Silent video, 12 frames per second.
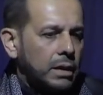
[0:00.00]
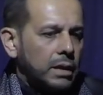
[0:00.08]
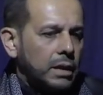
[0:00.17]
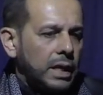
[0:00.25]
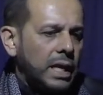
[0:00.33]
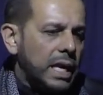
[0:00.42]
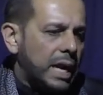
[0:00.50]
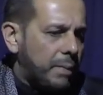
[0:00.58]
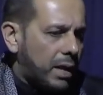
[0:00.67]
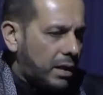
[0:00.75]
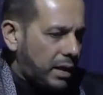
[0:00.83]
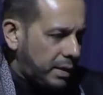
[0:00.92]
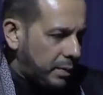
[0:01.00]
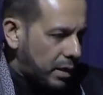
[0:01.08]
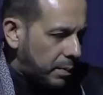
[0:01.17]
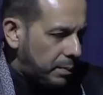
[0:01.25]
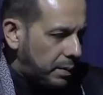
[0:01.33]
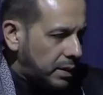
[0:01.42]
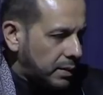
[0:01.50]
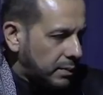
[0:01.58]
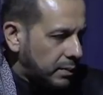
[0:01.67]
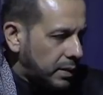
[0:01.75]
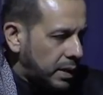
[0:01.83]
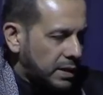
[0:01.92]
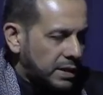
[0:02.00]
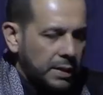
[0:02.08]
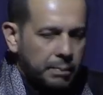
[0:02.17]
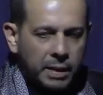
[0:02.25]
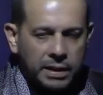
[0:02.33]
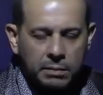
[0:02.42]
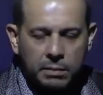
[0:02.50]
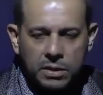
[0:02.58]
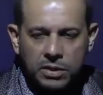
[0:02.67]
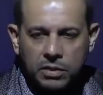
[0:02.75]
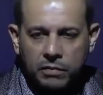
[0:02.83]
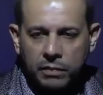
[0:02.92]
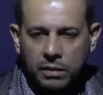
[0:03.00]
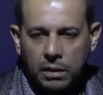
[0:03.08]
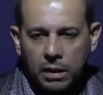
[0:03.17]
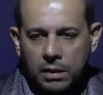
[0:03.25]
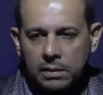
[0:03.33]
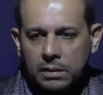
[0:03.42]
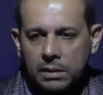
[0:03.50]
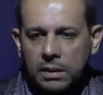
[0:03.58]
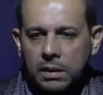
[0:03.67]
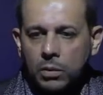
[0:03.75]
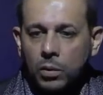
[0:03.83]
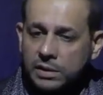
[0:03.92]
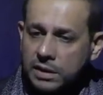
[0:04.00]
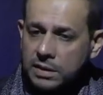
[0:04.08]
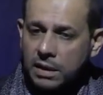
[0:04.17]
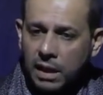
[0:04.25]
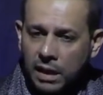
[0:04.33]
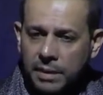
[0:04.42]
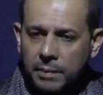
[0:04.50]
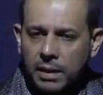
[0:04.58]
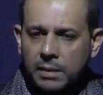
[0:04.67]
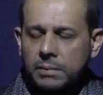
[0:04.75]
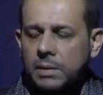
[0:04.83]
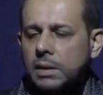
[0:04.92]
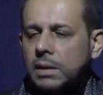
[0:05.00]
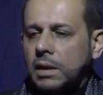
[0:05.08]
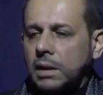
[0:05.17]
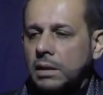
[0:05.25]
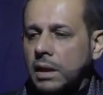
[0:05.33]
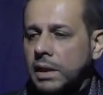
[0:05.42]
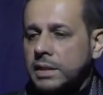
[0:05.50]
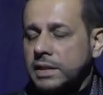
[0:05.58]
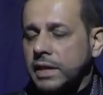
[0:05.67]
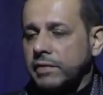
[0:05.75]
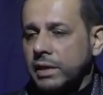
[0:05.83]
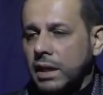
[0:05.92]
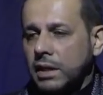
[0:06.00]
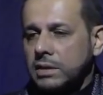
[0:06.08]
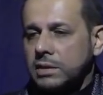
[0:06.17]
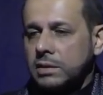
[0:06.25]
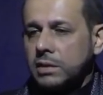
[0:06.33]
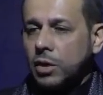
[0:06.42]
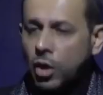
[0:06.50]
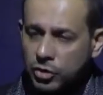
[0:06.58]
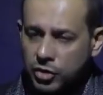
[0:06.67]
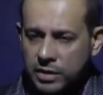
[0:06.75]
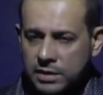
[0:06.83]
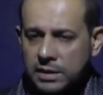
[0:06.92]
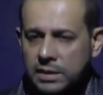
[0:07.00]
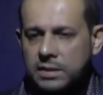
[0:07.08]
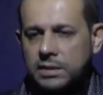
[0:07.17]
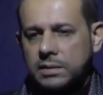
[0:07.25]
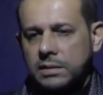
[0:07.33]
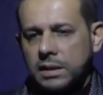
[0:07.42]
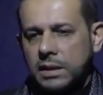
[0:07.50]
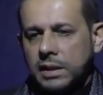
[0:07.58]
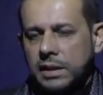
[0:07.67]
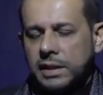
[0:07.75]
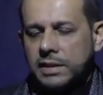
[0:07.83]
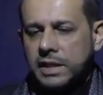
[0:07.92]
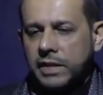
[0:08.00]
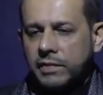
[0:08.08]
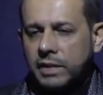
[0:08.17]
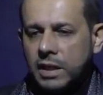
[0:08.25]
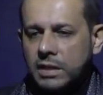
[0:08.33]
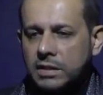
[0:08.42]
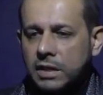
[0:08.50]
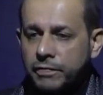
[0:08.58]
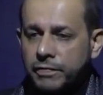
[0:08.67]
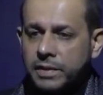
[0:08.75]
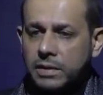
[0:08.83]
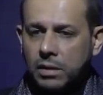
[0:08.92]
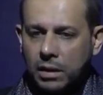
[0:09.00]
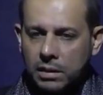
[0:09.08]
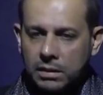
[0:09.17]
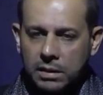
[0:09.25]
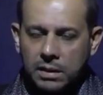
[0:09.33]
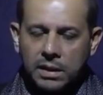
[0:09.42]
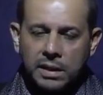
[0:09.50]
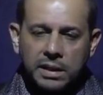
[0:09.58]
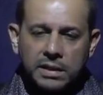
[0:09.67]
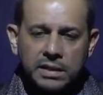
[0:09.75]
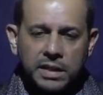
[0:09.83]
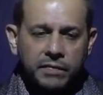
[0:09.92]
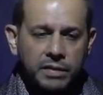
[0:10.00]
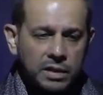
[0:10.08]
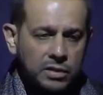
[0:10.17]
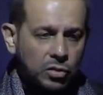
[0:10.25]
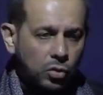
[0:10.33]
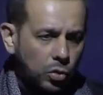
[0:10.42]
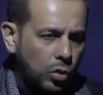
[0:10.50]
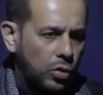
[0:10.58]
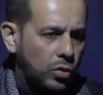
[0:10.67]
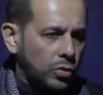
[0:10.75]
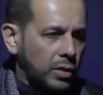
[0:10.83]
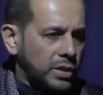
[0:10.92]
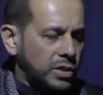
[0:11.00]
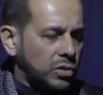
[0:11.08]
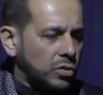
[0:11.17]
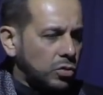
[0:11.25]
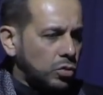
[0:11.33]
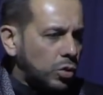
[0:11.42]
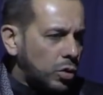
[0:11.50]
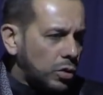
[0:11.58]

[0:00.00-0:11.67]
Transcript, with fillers: Illa ma rahima rabbi, except by the mercy of Allah. What is the rahima? Allah has given us consciousness. He has given us a fitrah. He has given us ruh. As you know, ruh